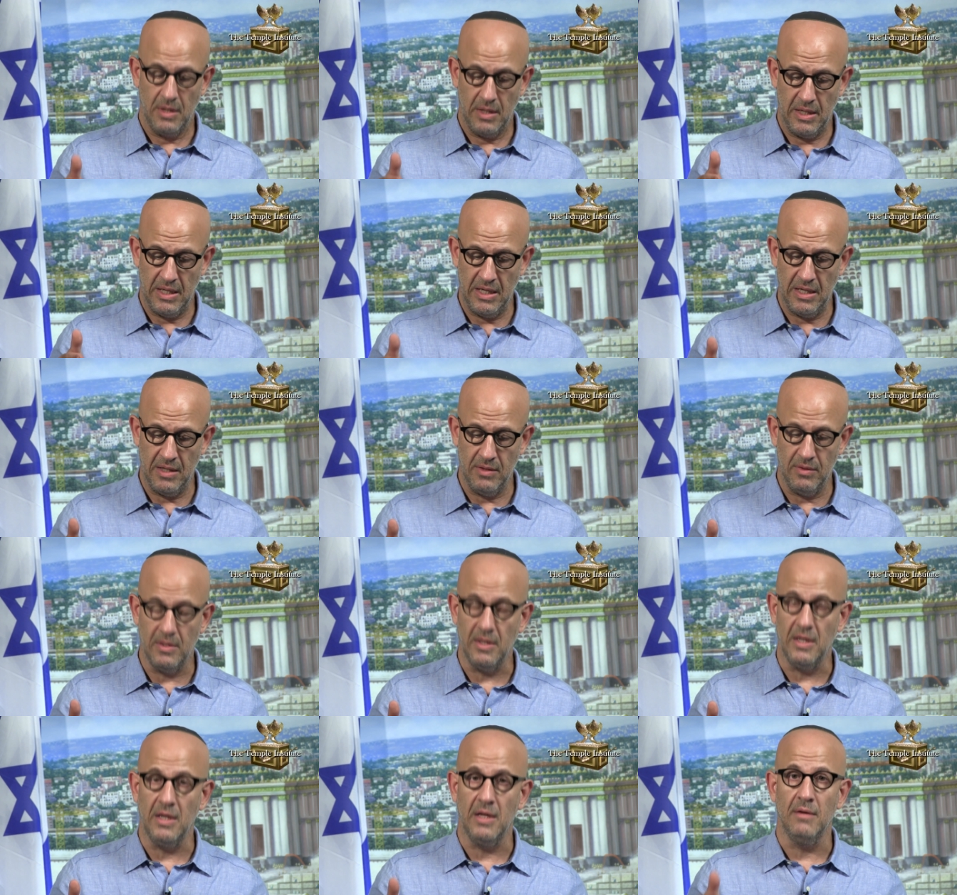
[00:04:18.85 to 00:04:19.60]
in
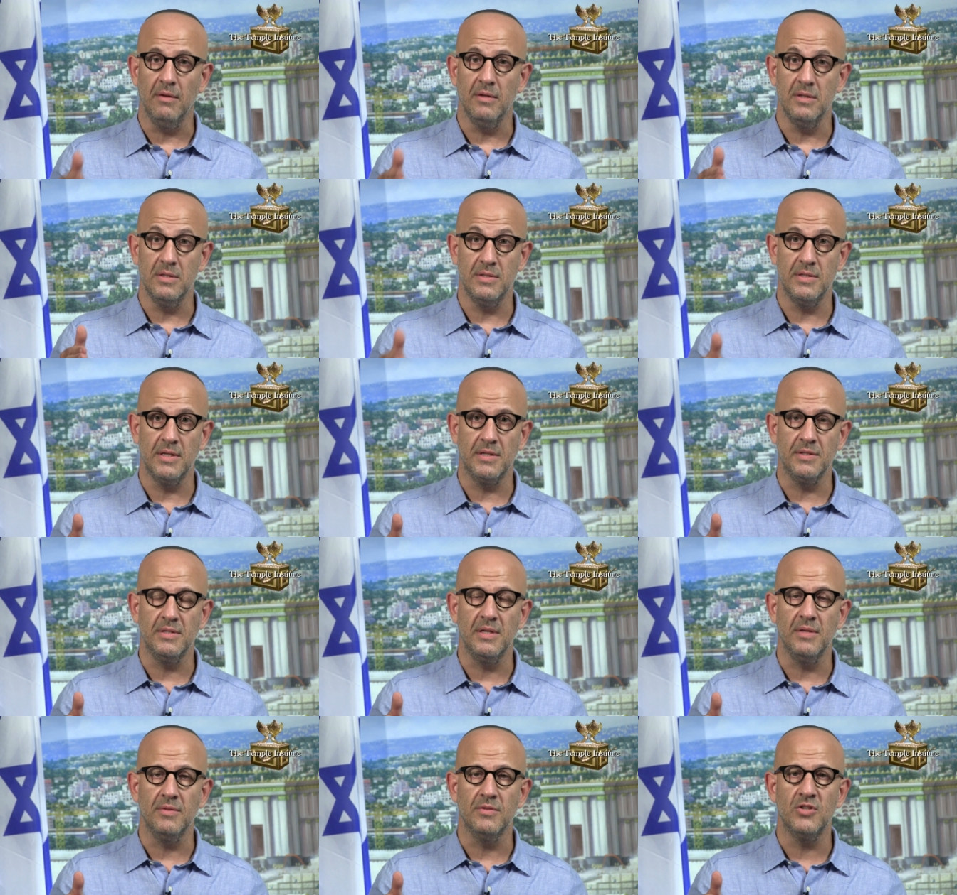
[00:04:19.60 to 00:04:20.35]
the
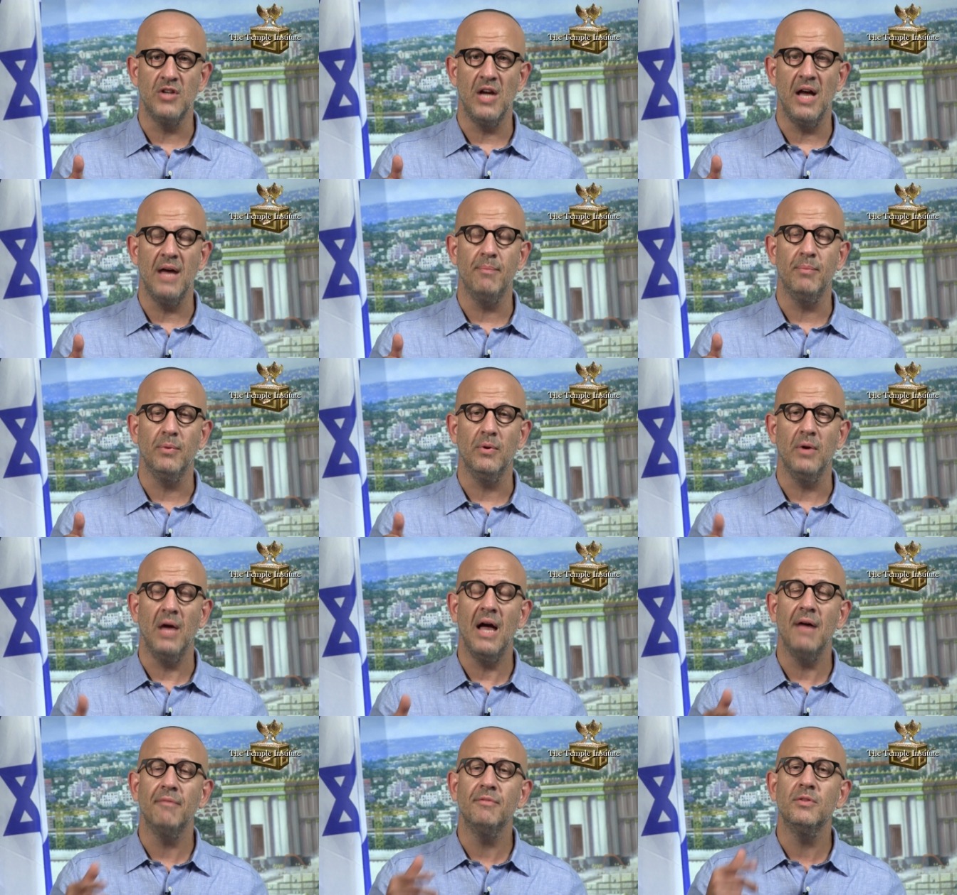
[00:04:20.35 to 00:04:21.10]
16th chapter,
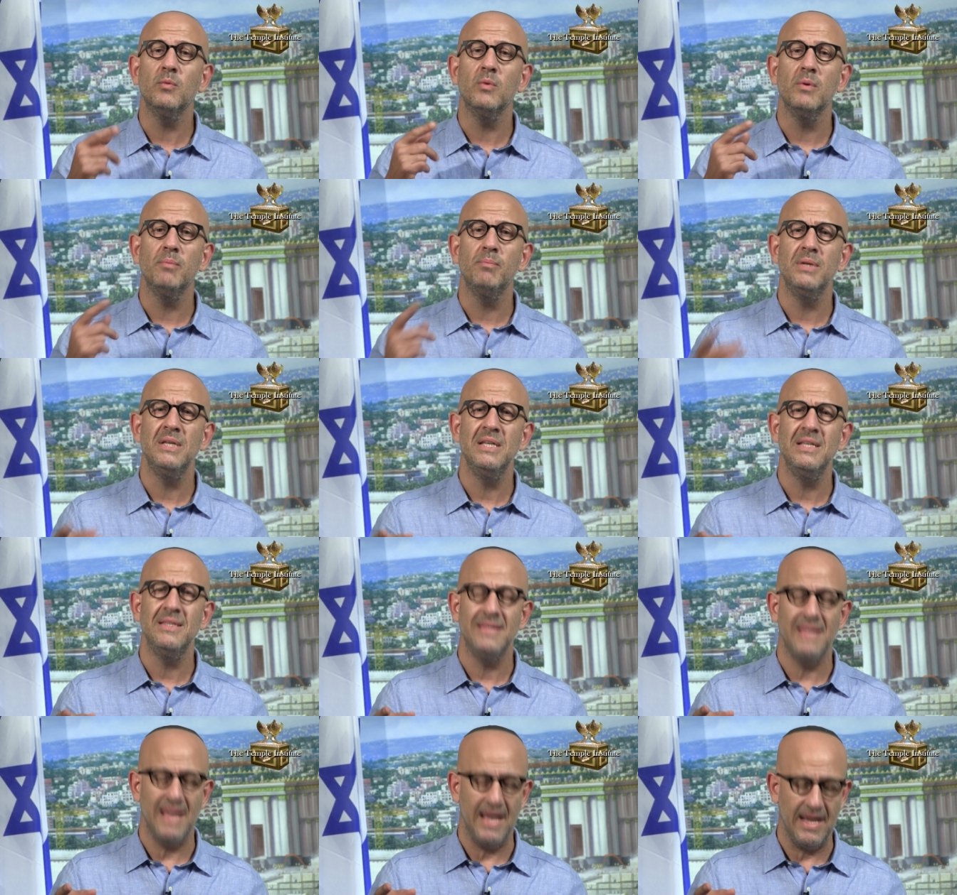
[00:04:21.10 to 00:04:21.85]
have to
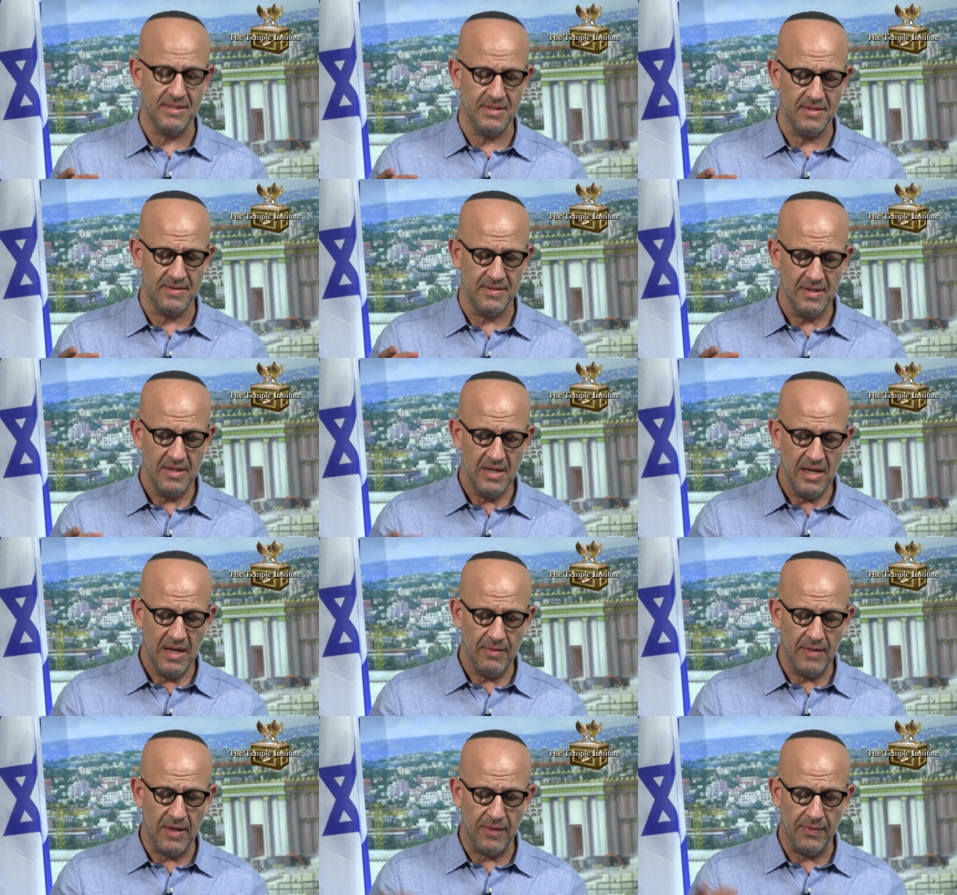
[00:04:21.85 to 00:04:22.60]
repeat that
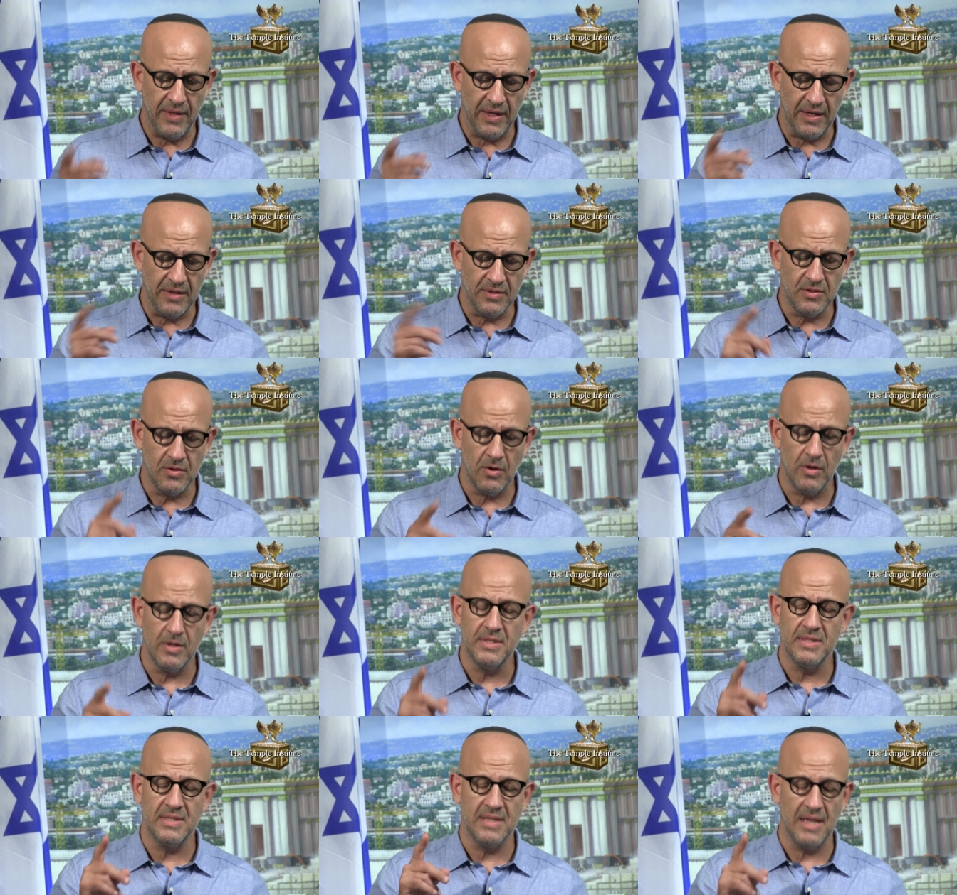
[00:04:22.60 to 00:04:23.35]
the
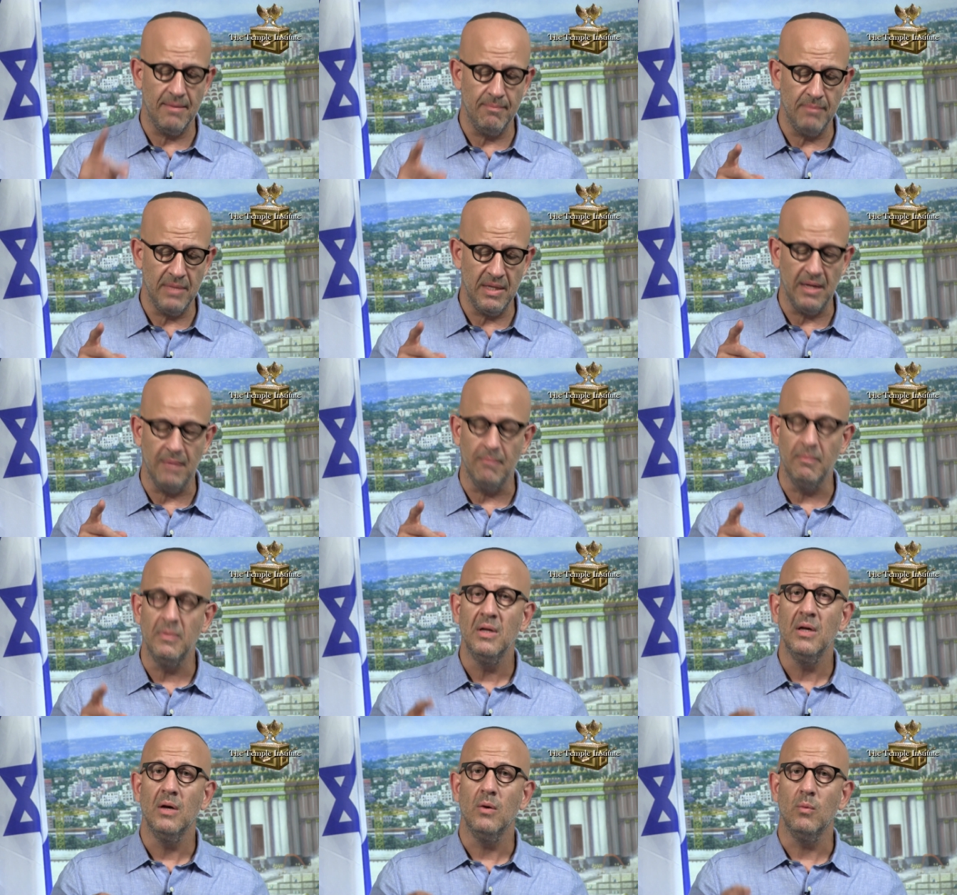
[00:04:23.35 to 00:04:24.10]
Ketoret
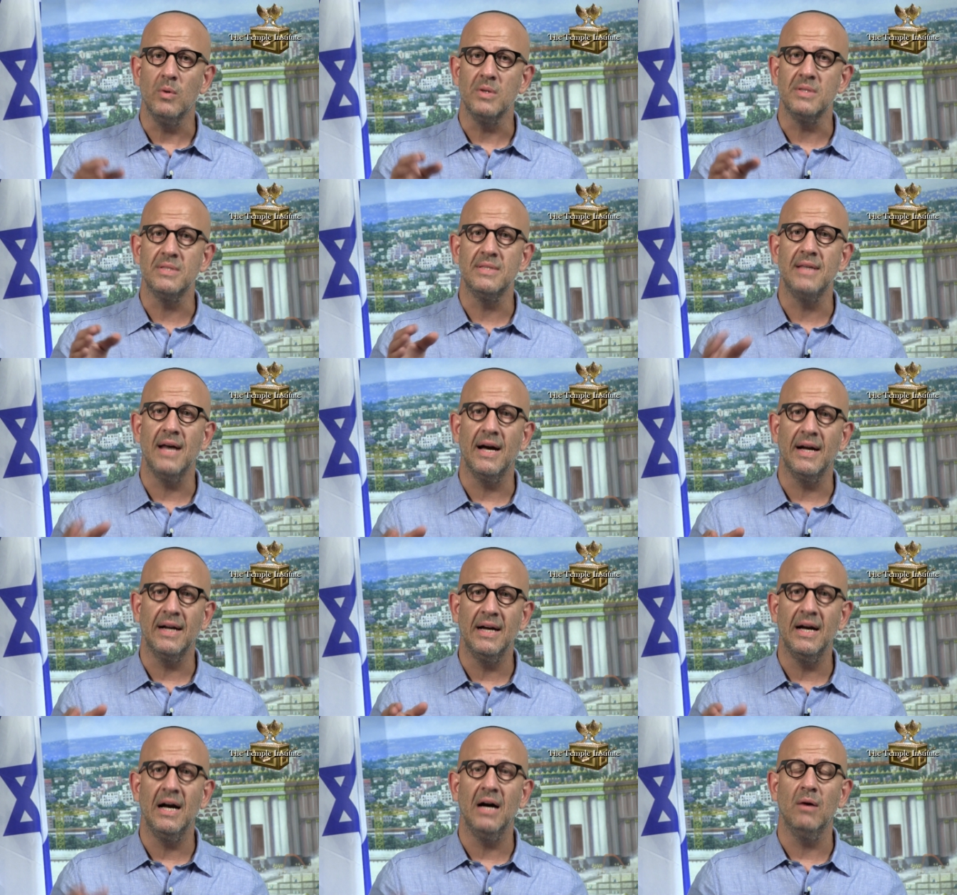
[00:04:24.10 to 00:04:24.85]
Samim was
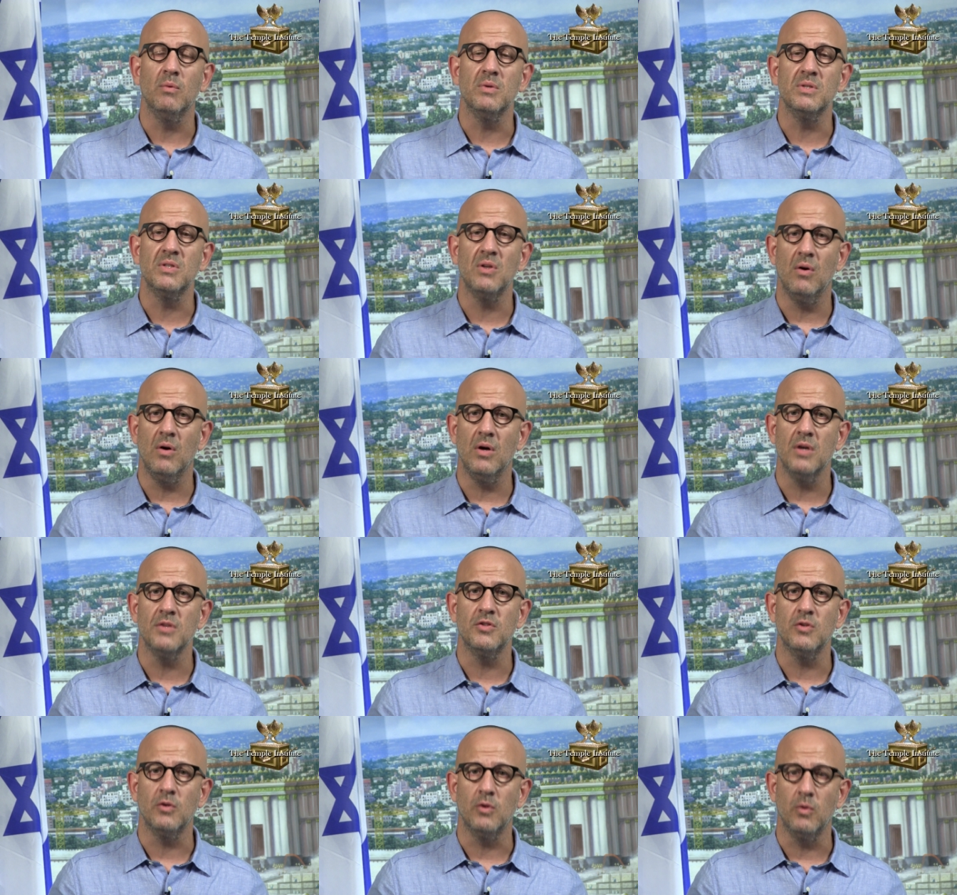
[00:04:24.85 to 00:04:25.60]
daka, was
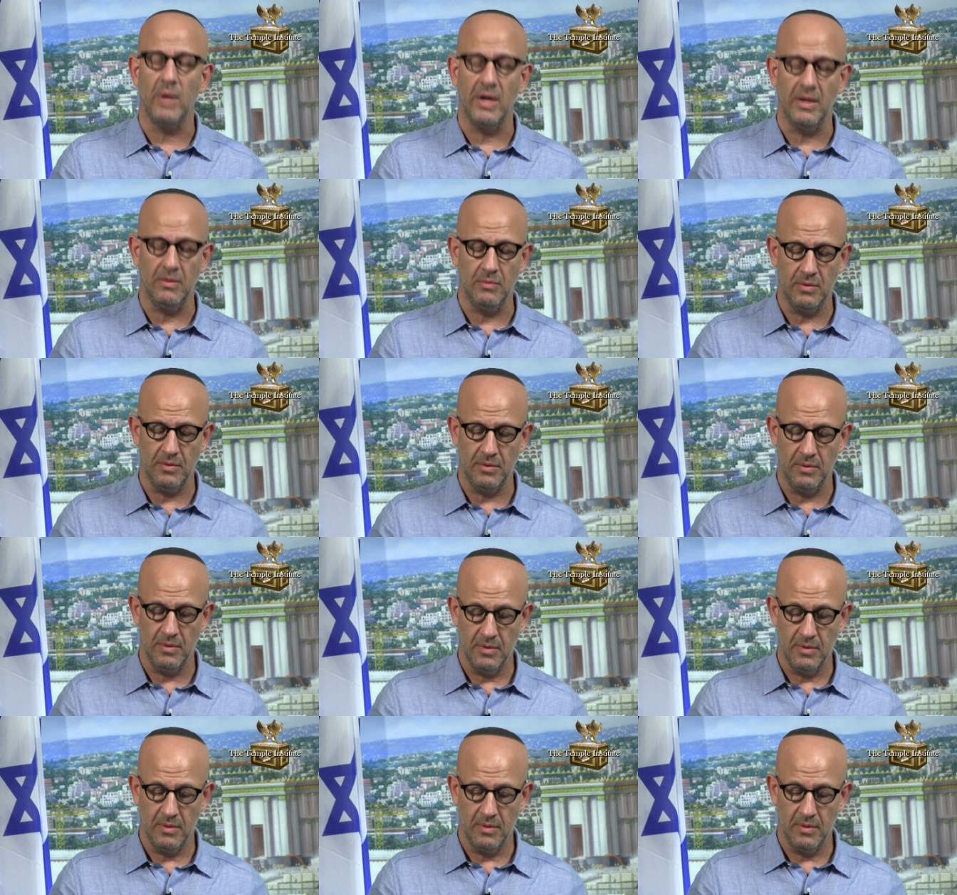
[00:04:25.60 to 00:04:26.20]
also ground?